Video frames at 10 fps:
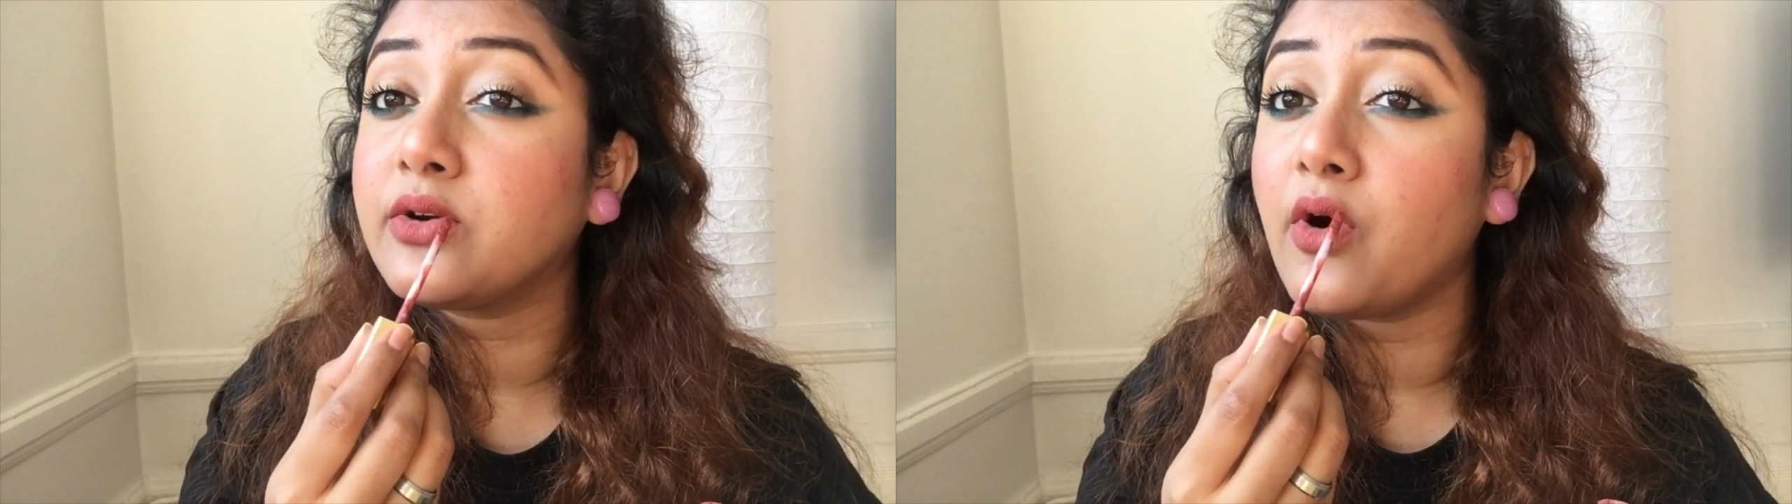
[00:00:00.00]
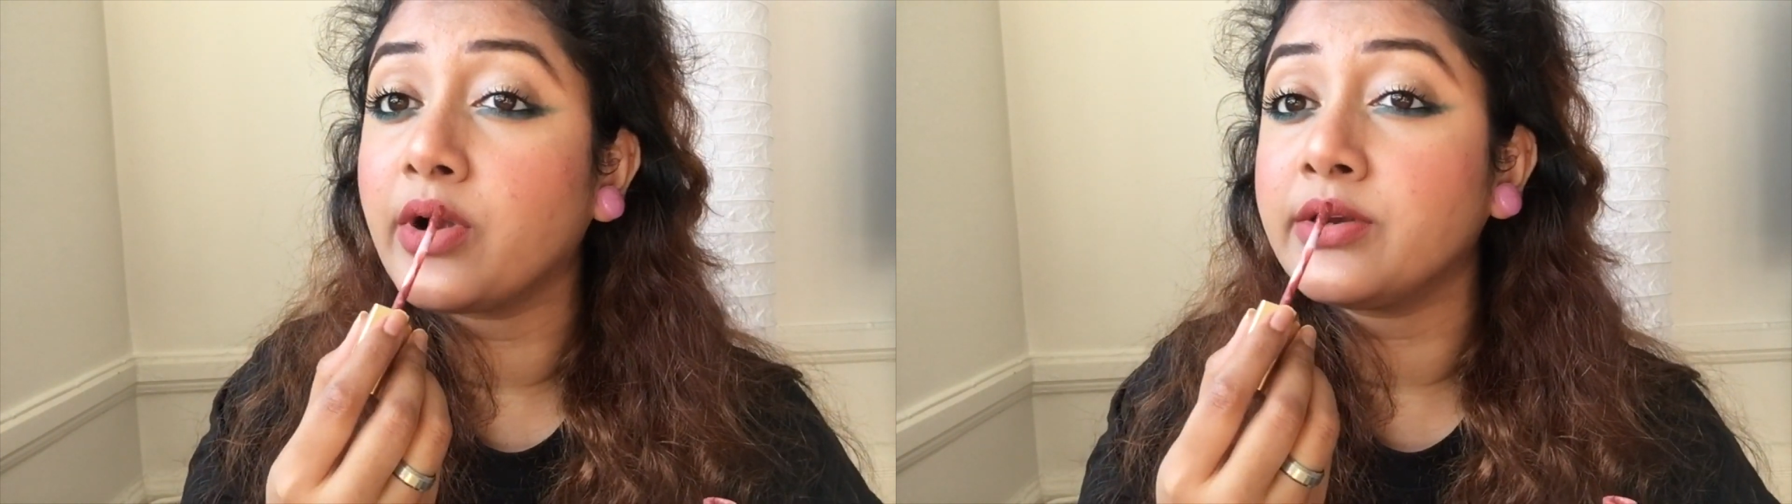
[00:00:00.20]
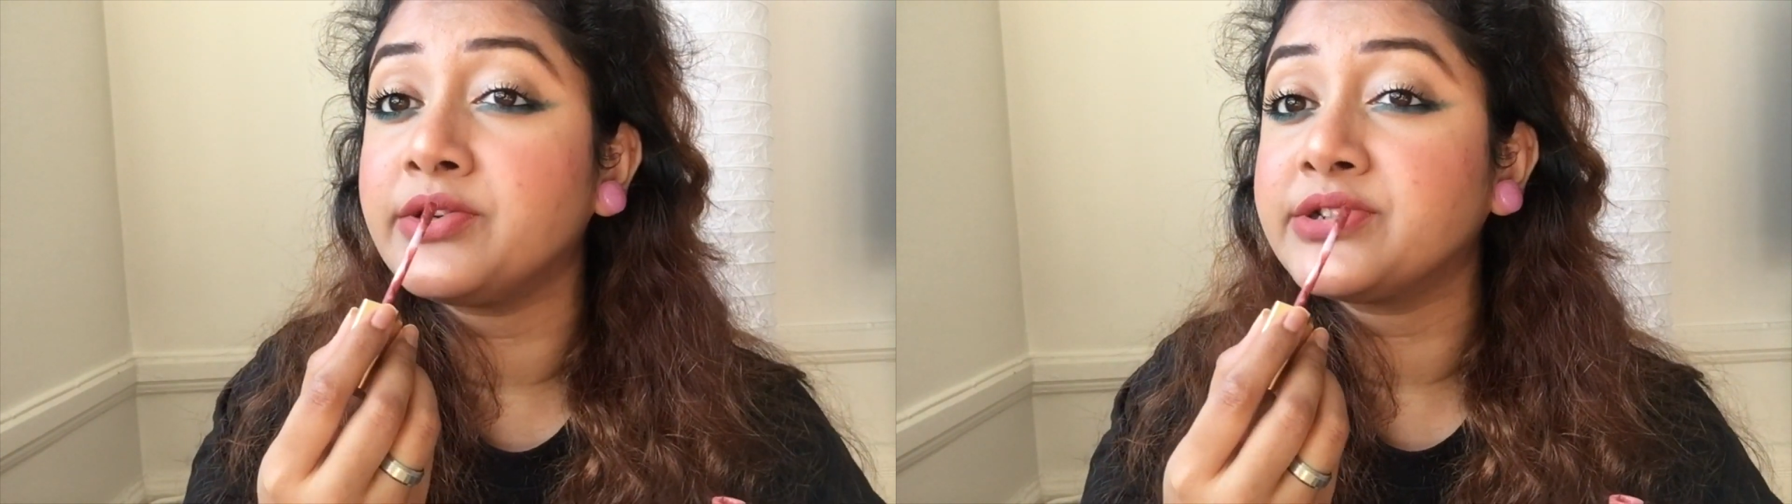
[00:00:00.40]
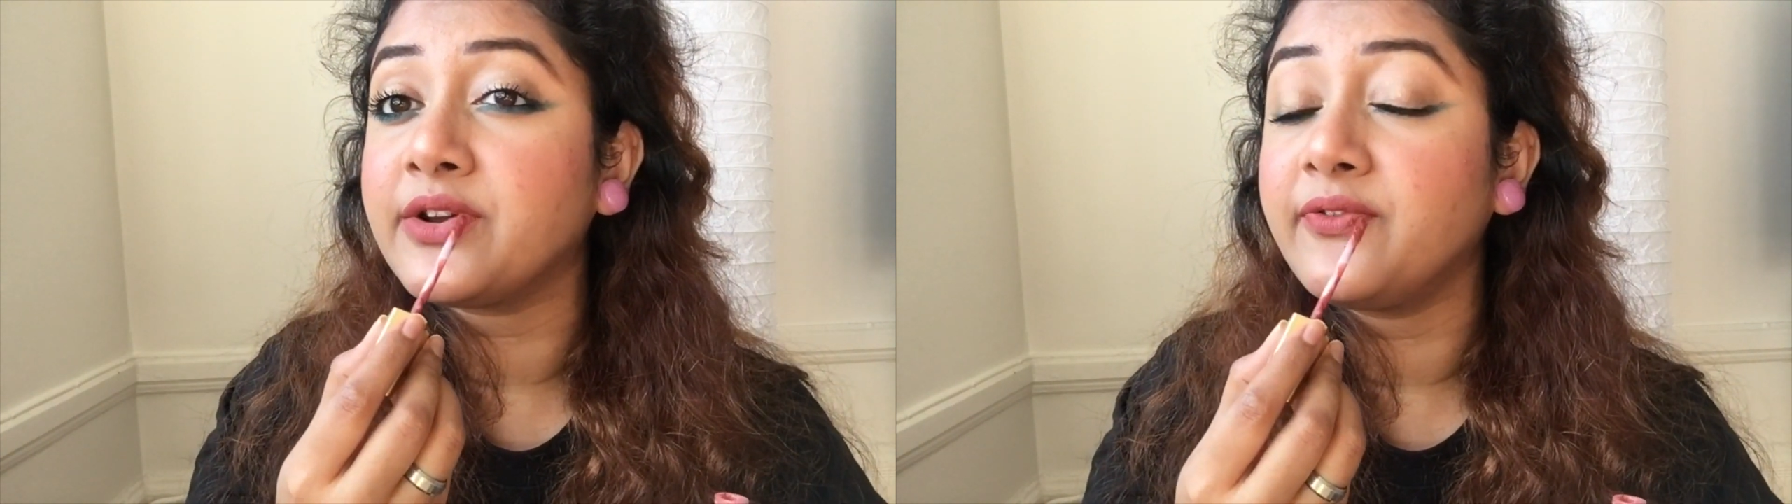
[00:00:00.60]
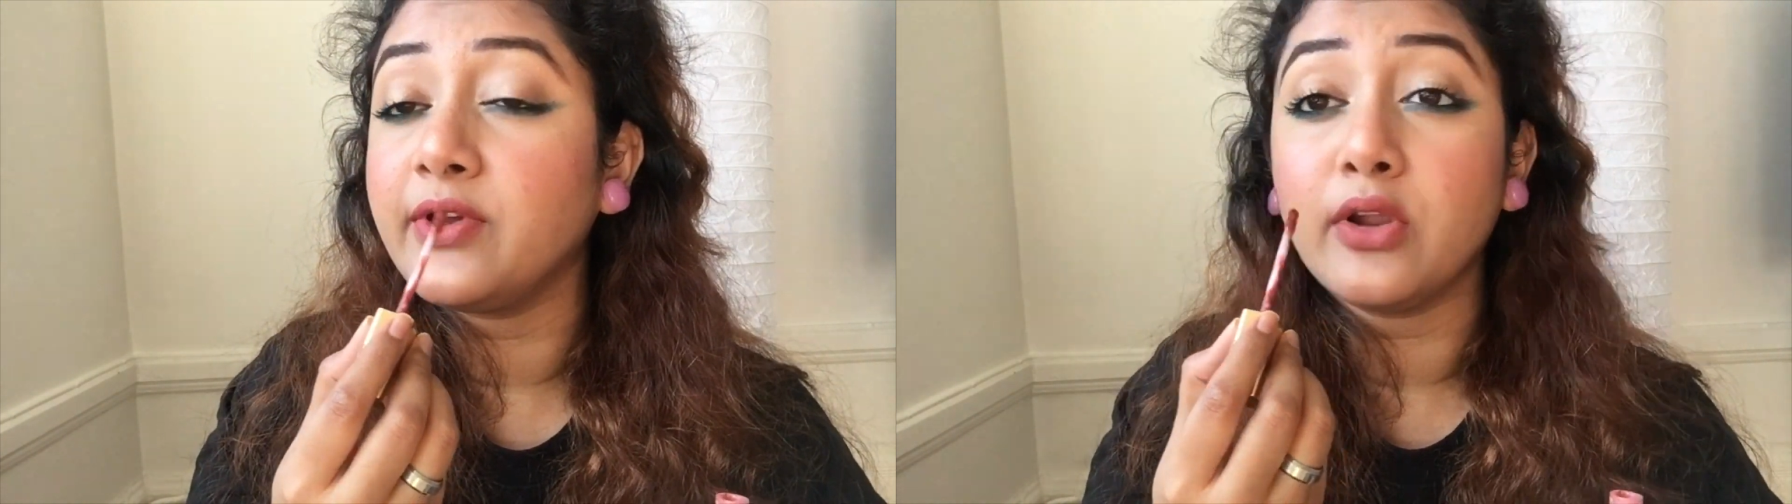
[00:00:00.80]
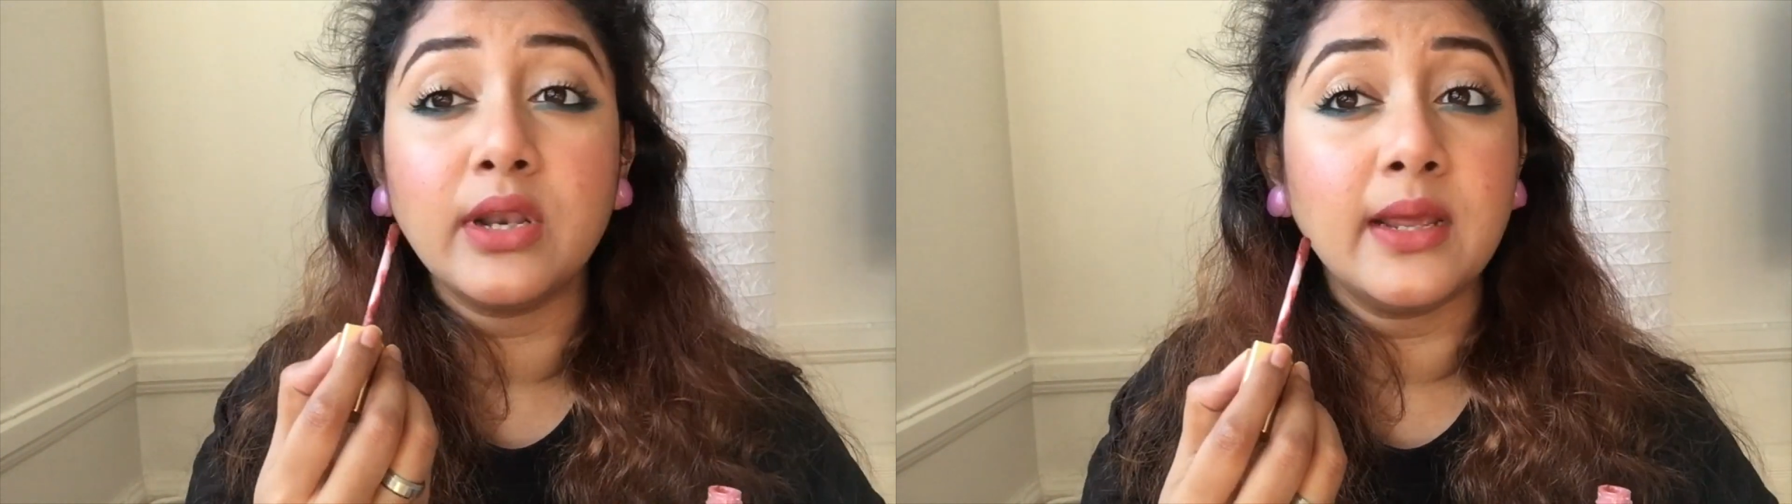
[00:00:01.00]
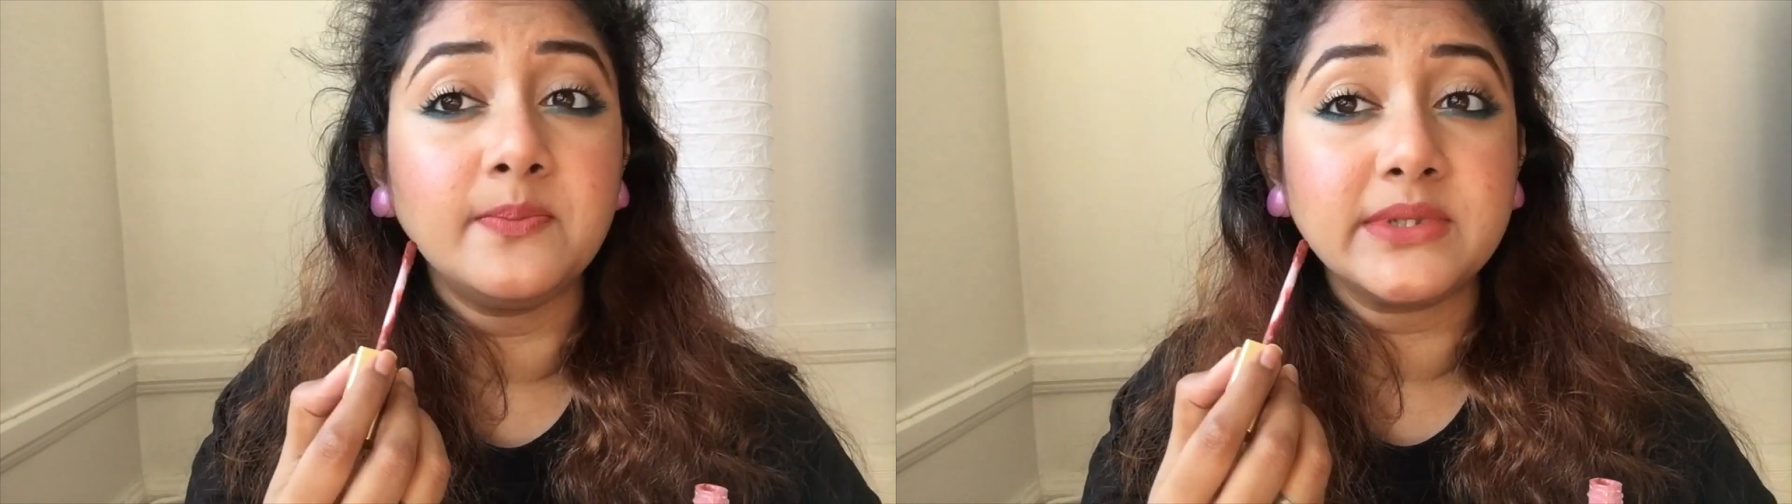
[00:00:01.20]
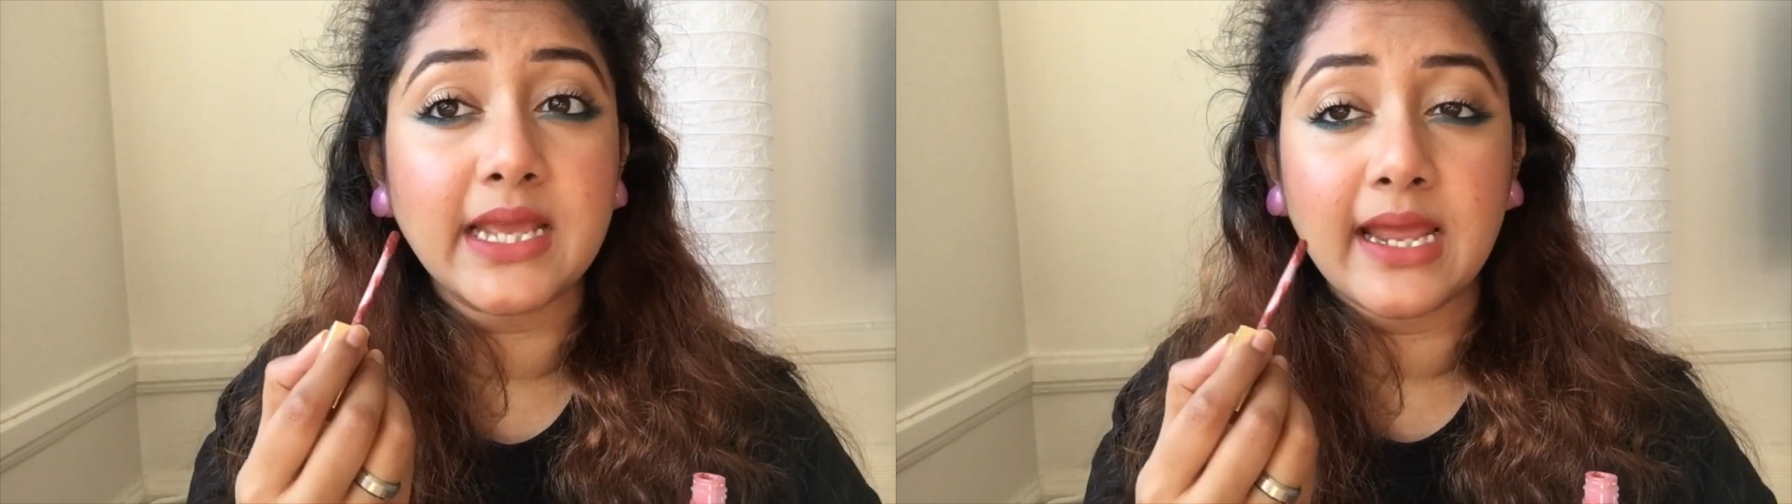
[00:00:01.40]
corners of your
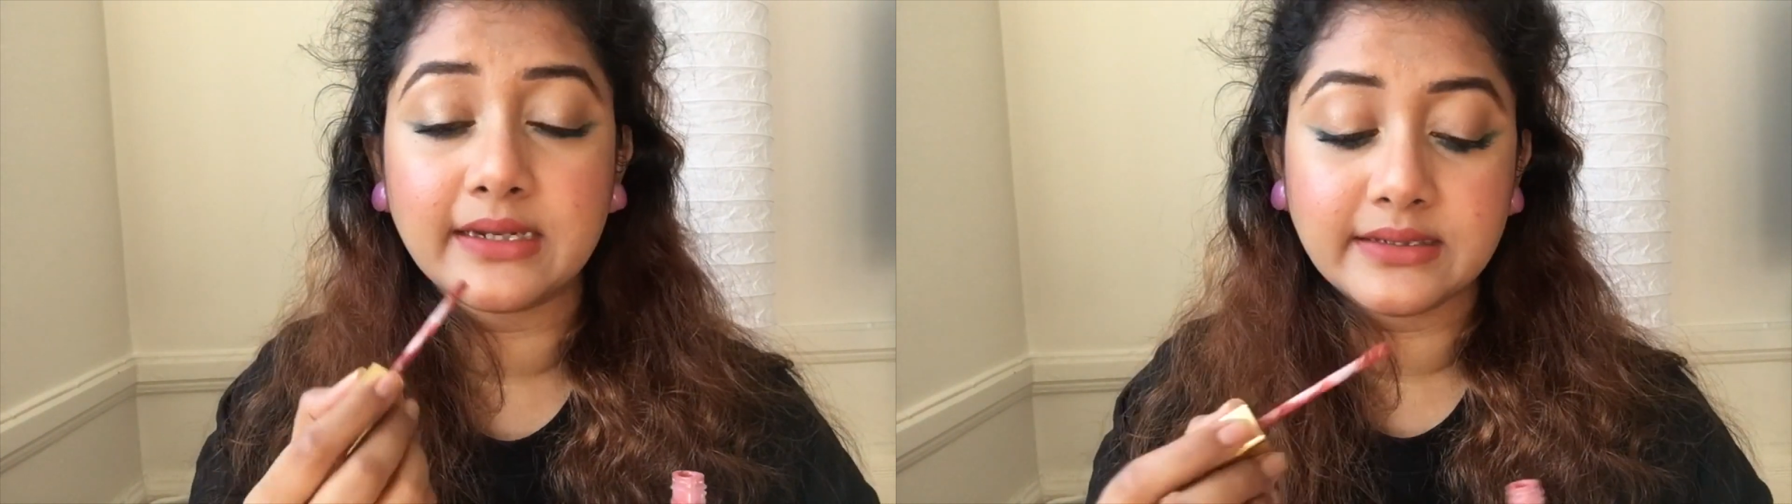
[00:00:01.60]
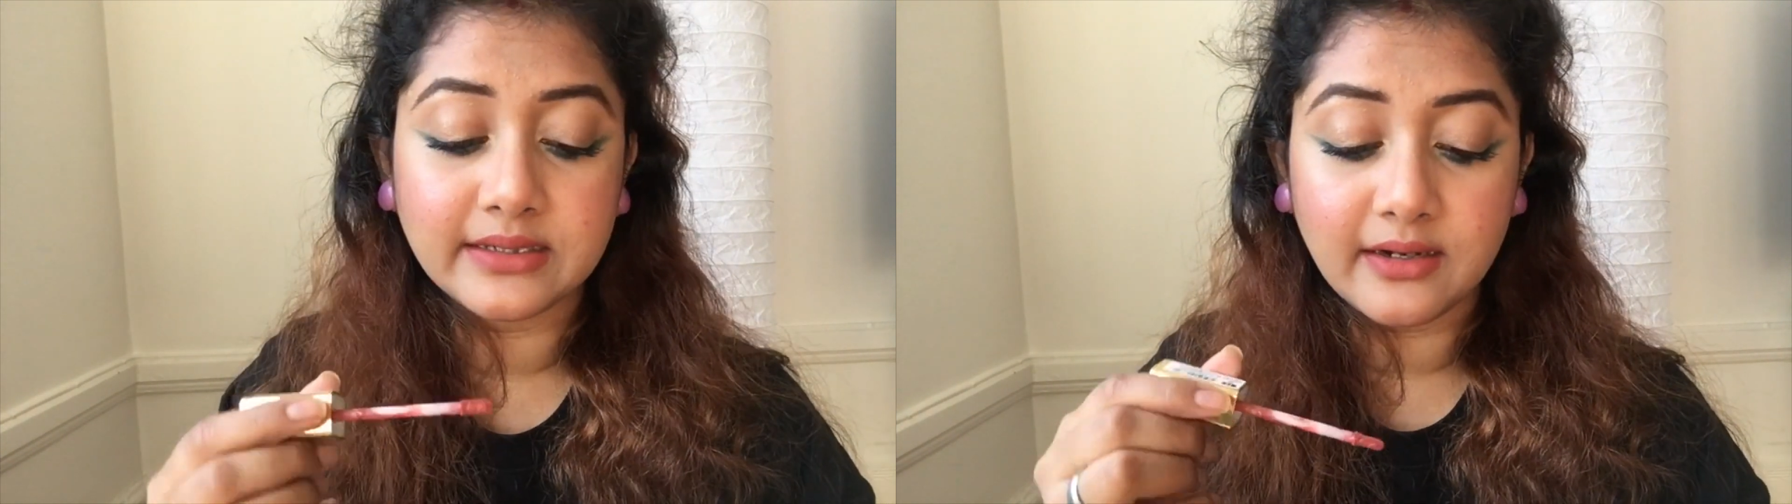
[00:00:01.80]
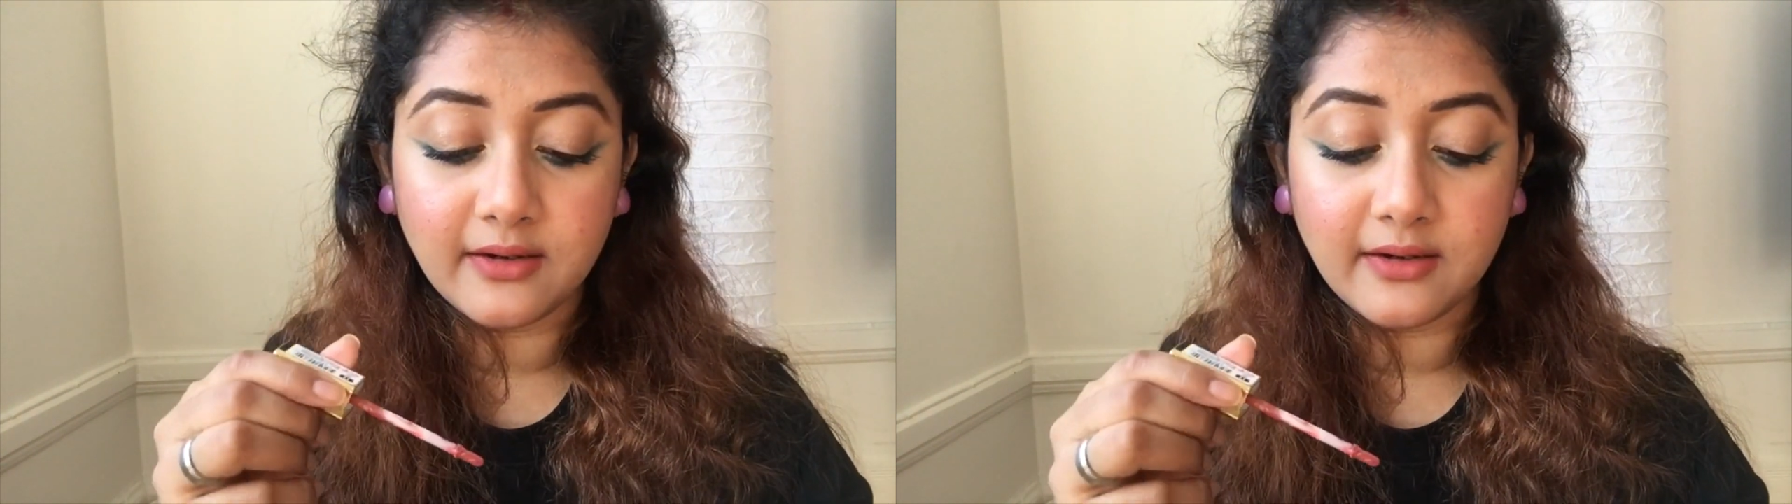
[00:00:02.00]
lips and